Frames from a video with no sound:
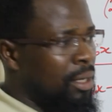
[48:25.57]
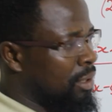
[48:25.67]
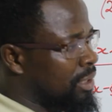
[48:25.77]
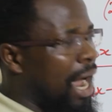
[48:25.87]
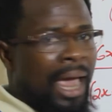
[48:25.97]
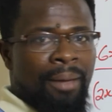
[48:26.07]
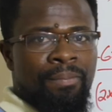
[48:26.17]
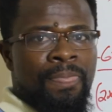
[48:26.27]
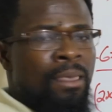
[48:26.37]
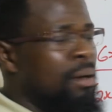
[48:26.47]
time.
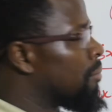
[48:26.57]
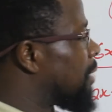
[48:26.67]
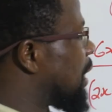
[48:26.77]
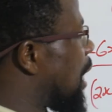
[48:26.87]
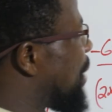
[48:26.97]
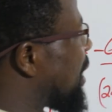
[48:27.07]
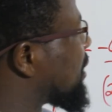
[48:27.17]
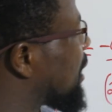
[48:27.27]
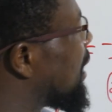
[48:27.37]
But now you can see